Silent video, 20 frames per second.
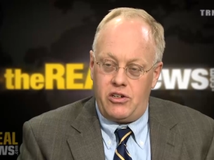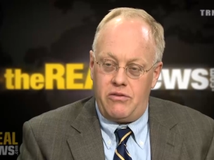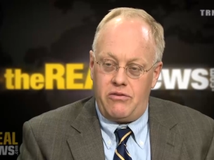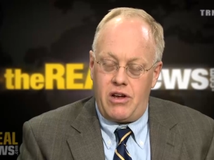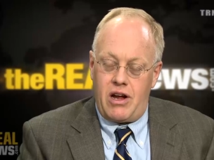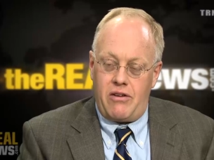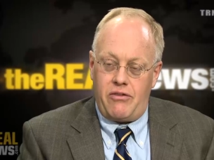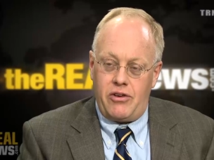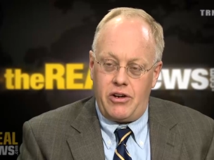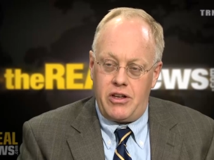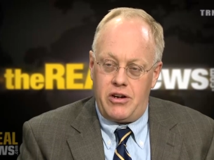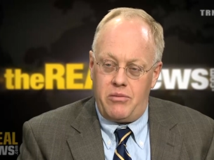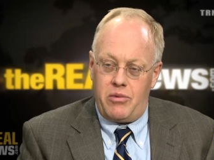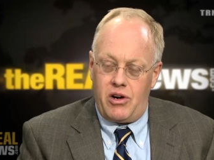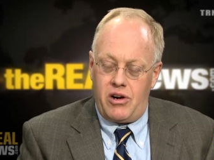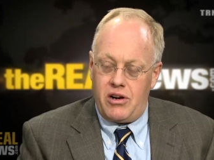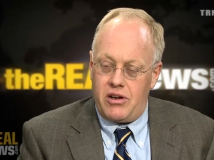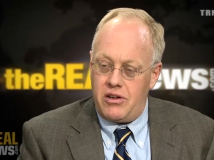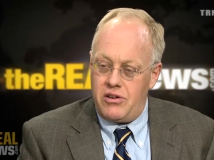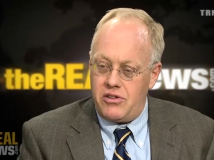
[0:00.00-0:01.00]
of African
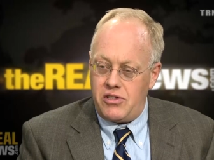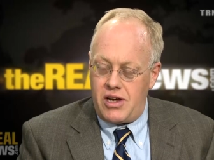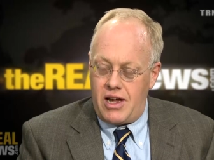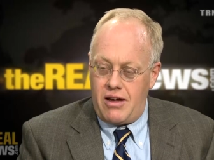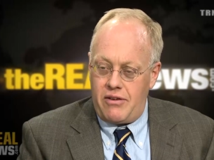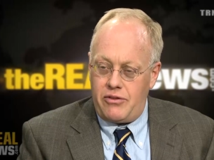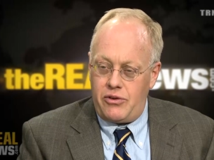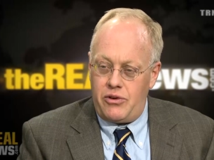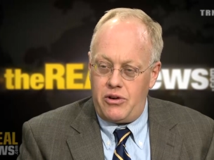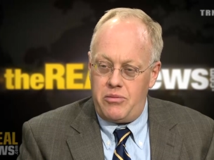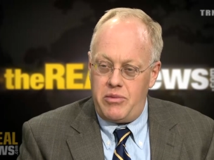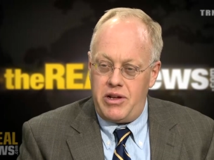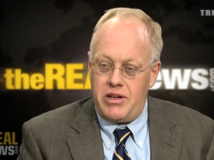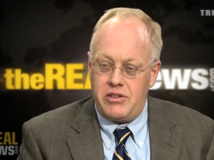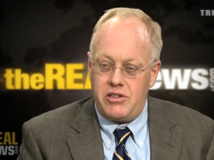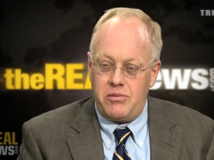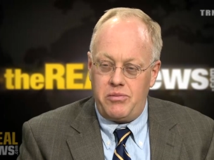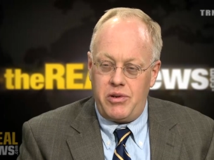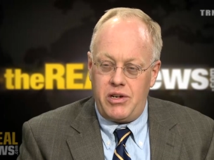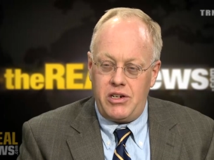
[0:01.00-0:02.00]
Americans after
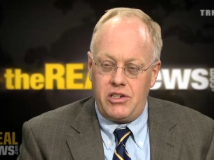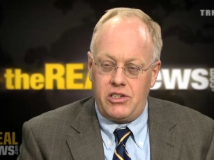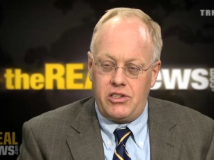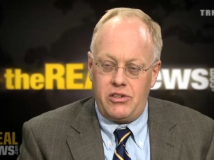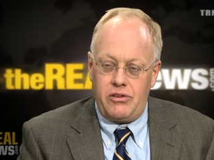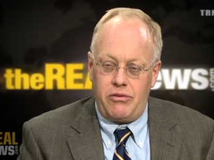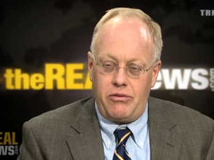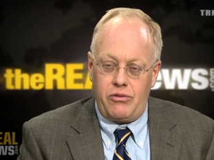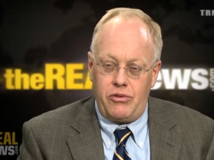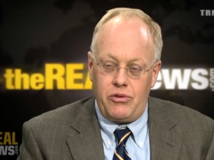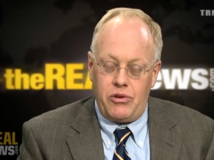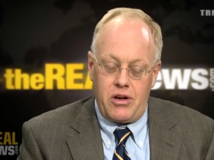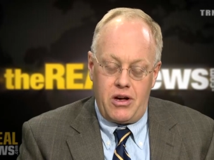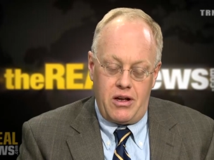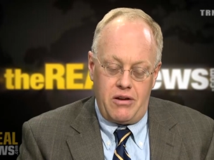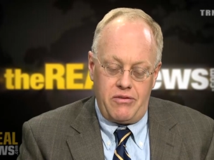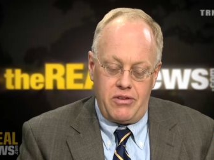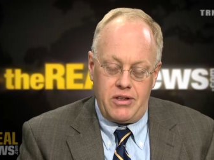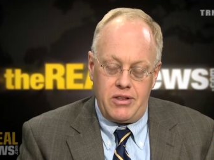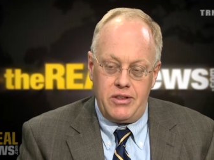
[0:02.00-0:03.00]
emancipation through
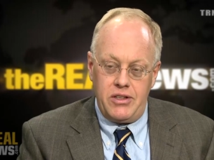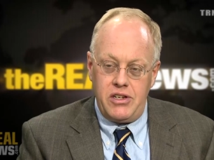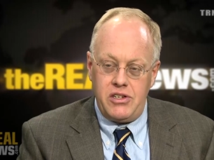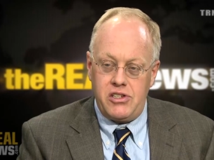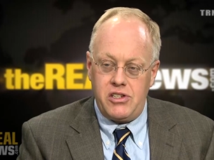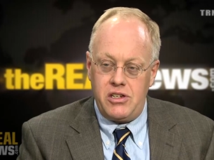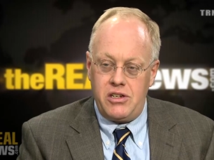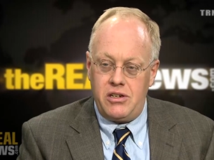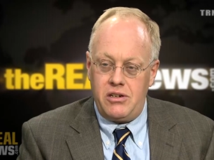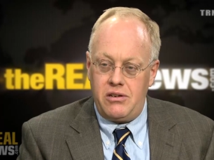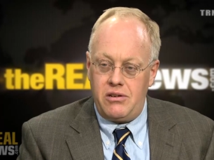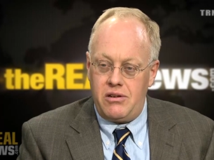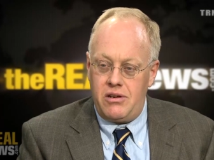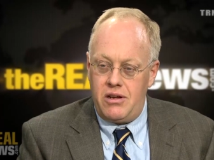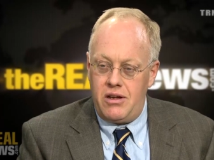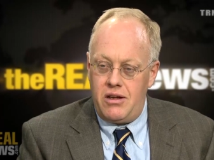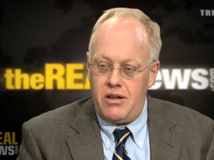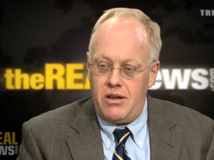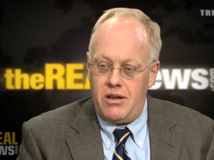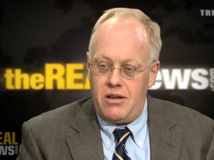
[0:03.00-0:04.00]
convict leasing,
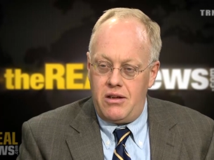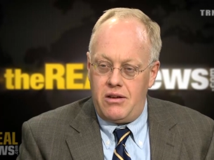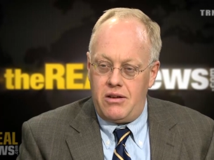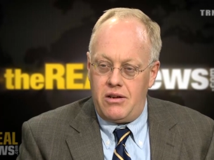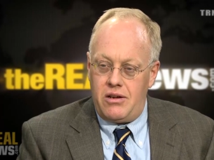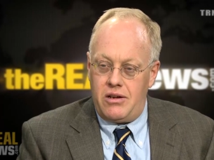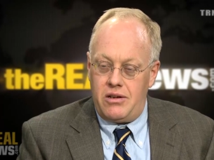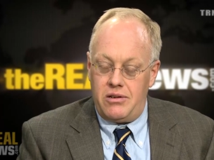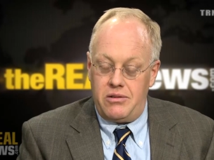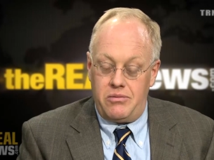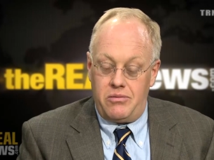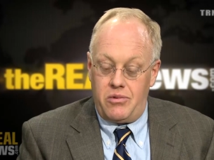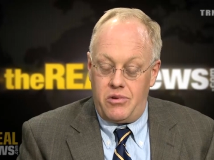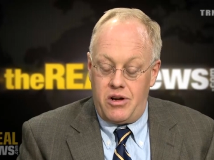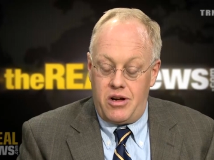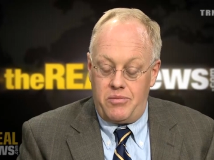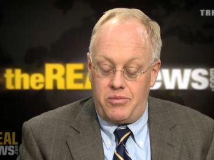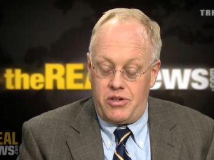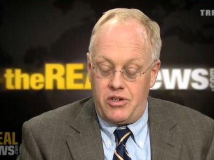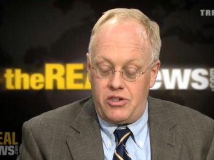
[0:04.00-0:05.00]
uh,
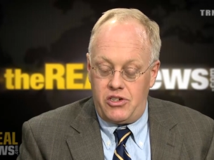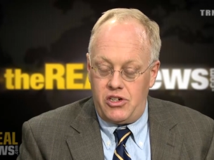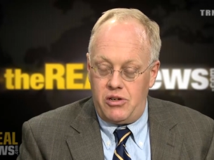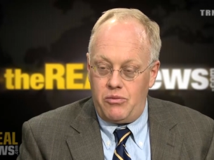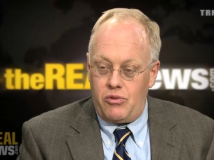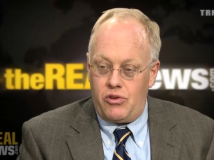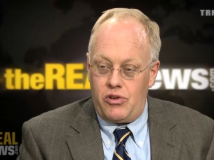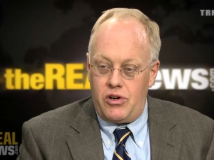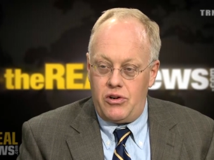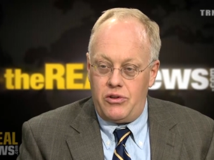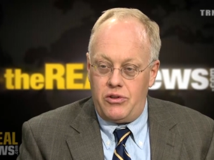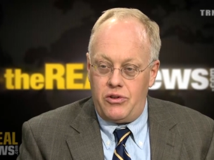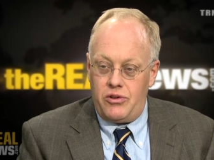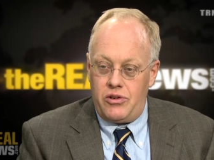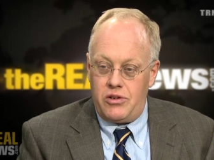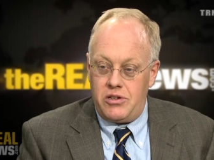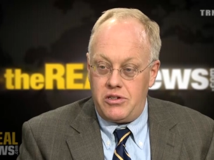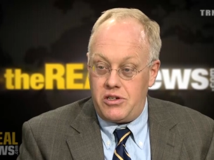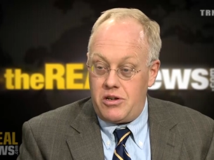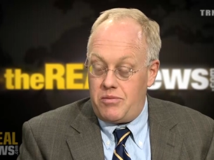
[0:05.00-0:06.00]
up to Jim Crow
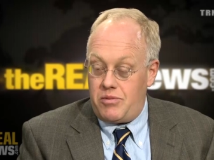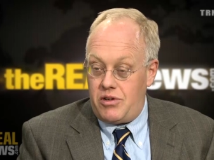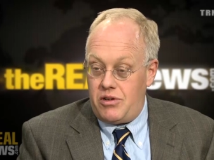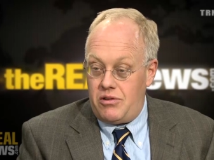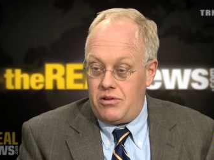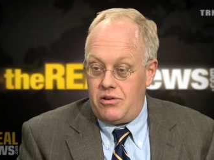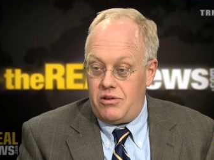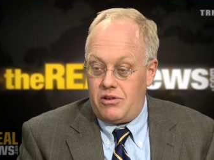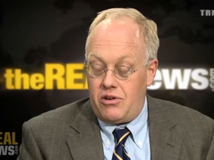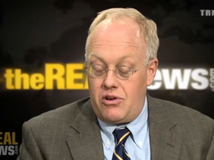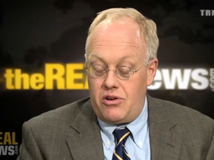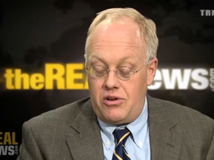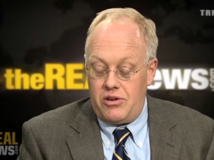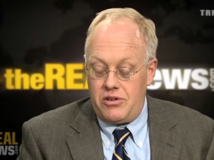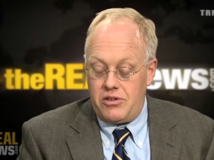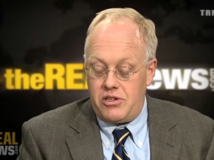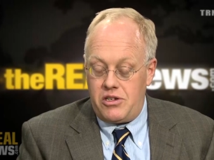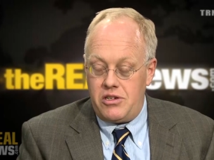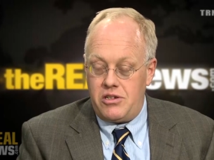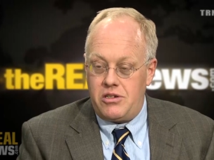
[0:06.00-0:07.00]
laws, up to the
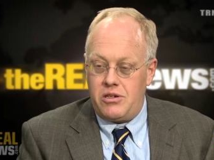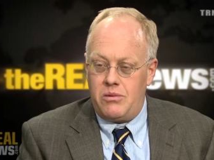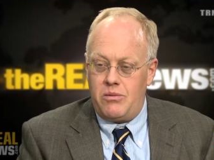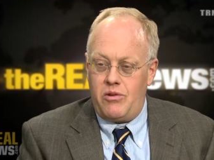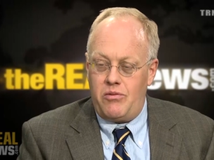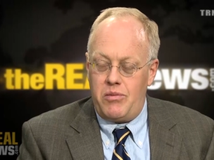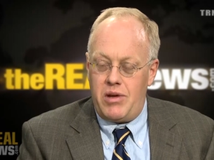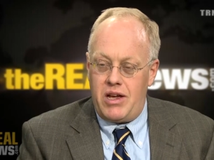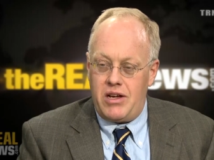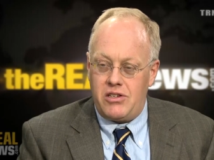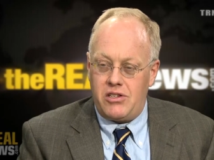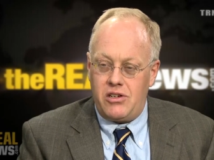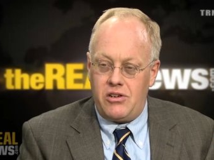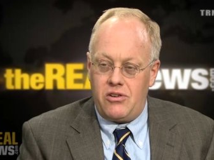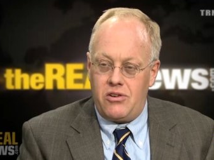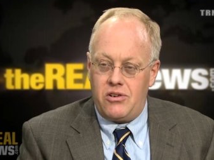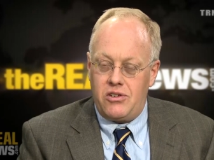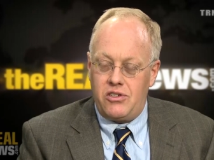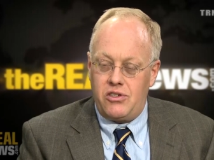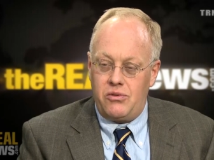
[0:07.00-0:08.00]
current system of mass
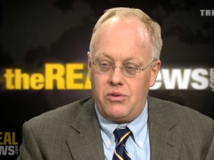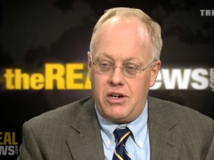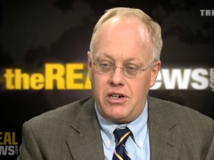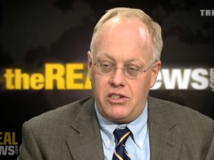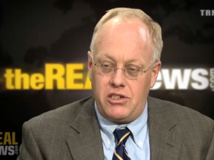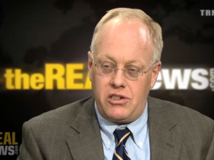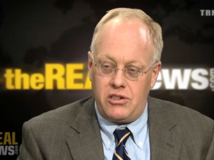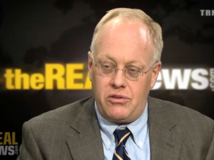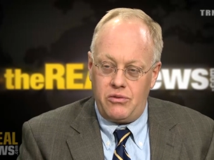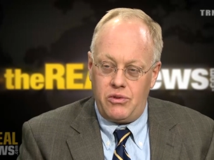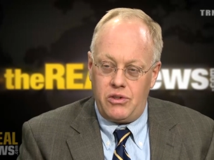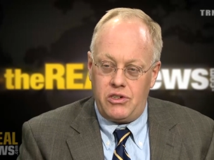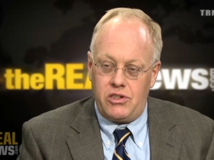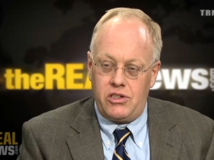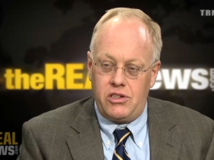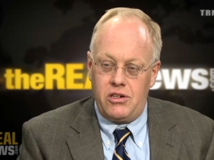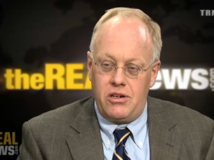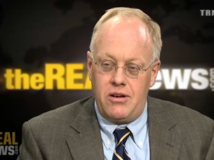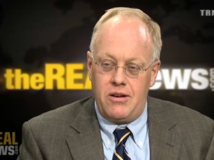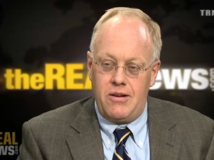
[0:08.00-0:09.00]
incarceration,
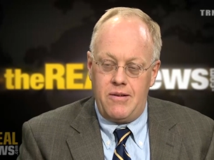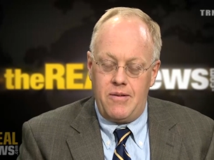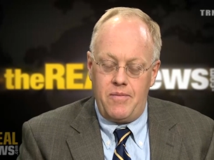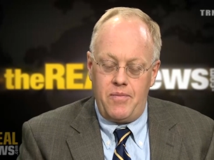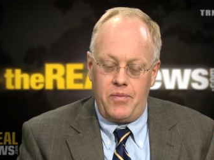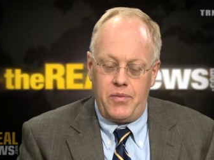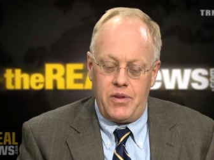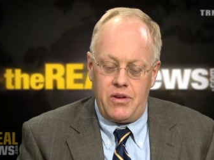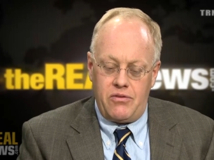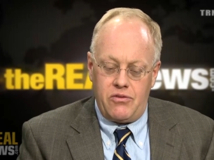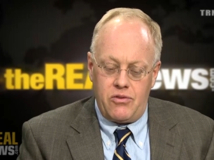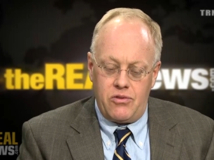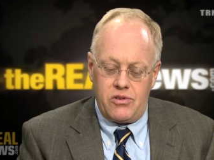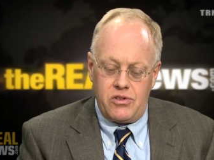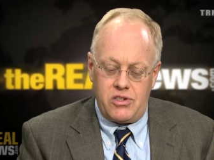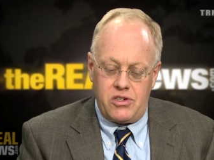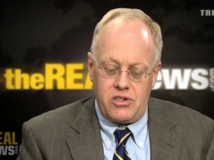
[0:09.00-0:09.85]
which of course